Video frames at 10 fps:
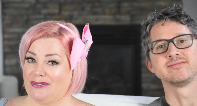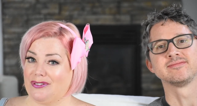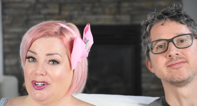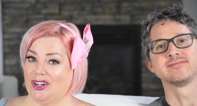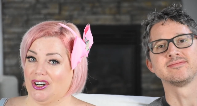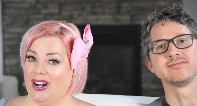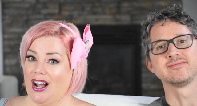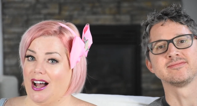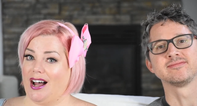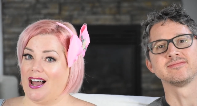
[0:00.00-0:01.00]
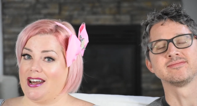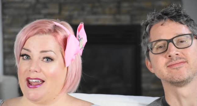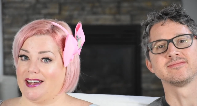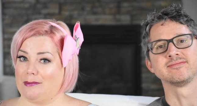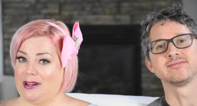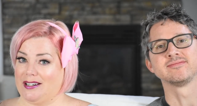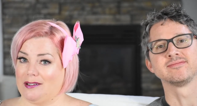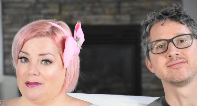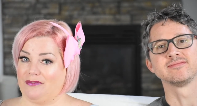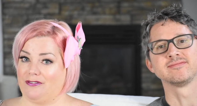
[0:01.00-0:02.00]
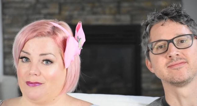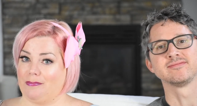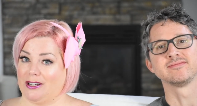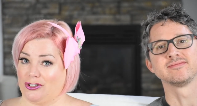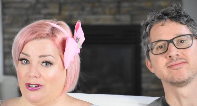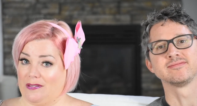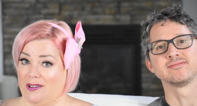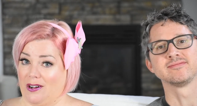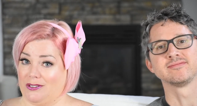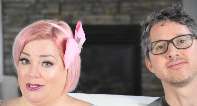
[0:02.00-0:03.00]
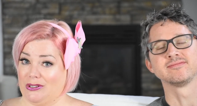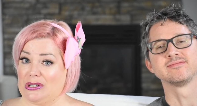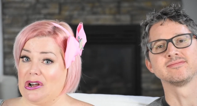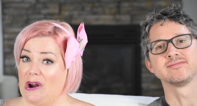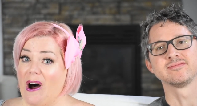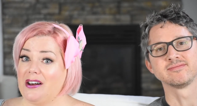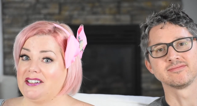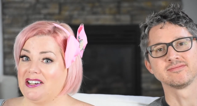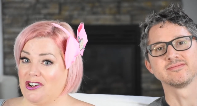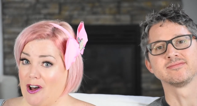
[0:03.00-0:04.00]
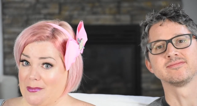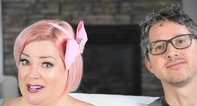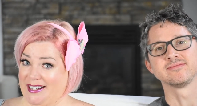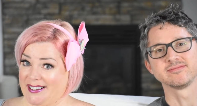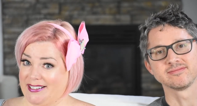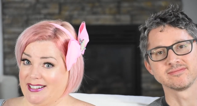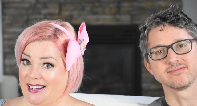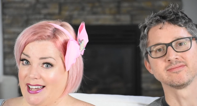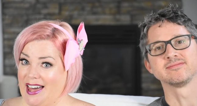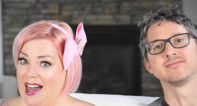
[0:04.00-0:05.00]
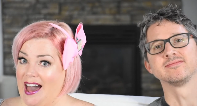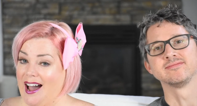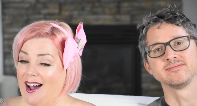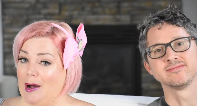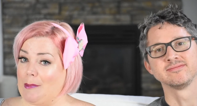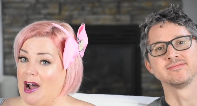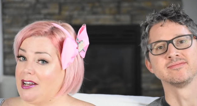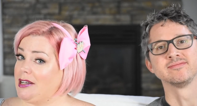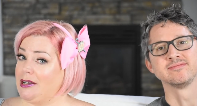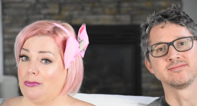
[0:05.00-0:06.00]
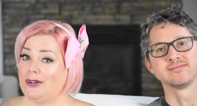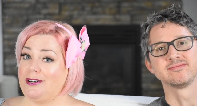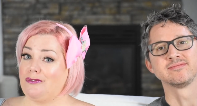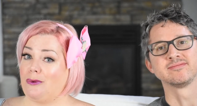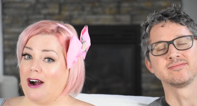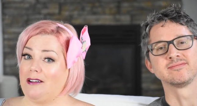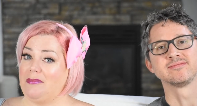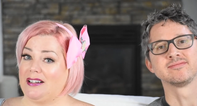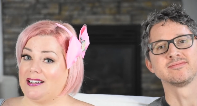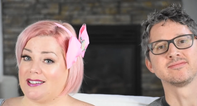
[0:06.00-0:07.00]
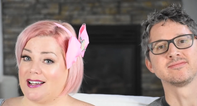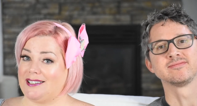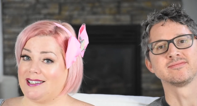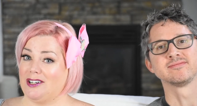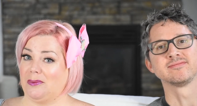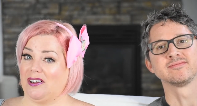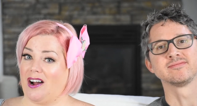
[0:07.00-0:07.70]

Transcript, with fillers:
Speaker 1: for uh, an animated picture at the Oscars. Not nominated. Um, I, it wouldn't have won because that's the year we